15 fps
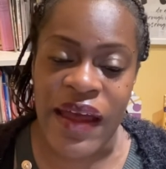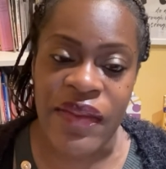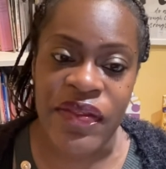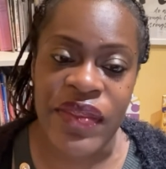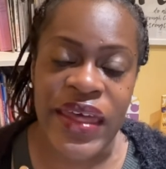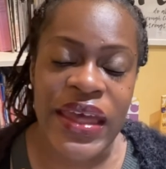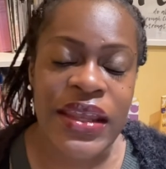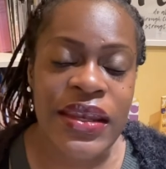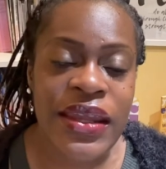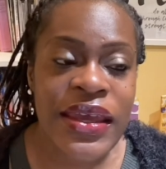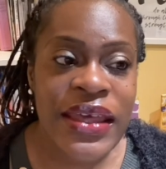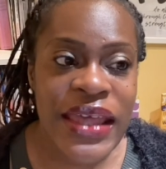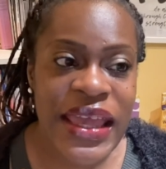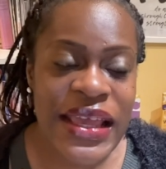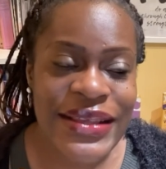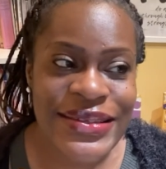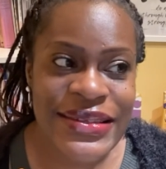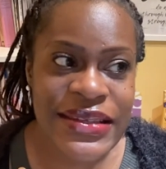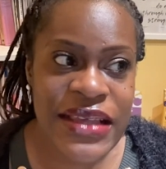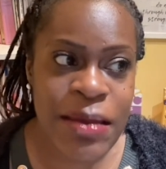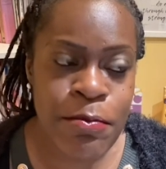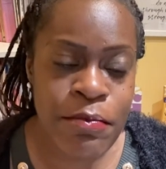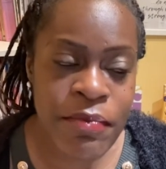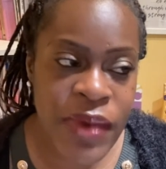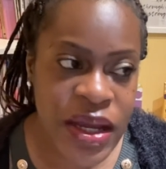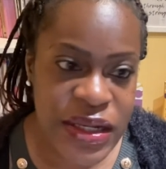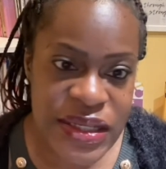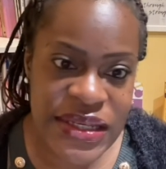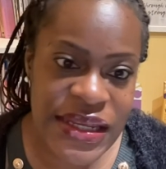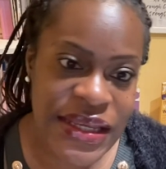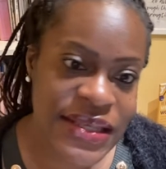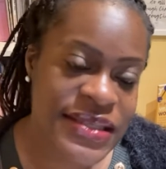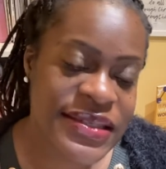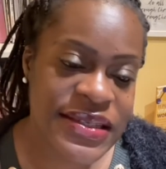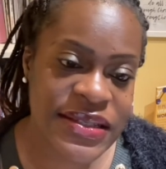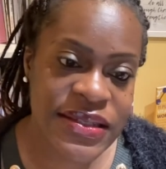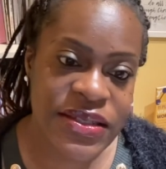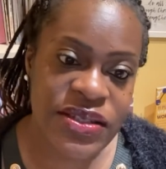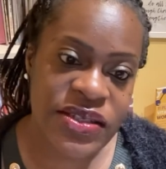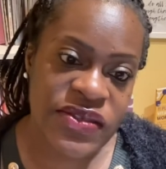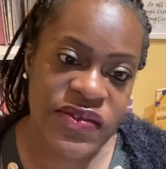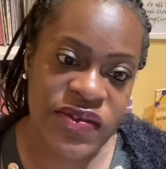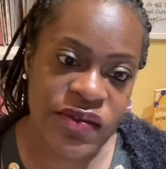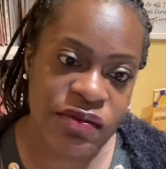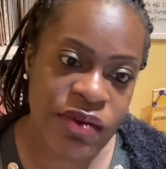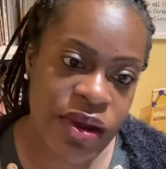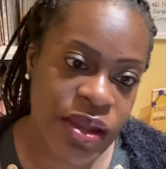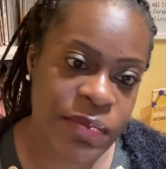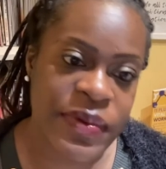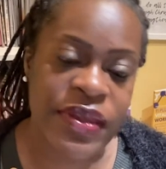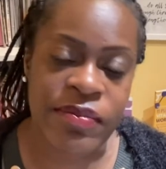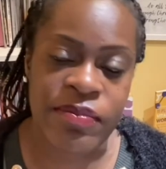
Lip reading: and then it's much easier to describe it.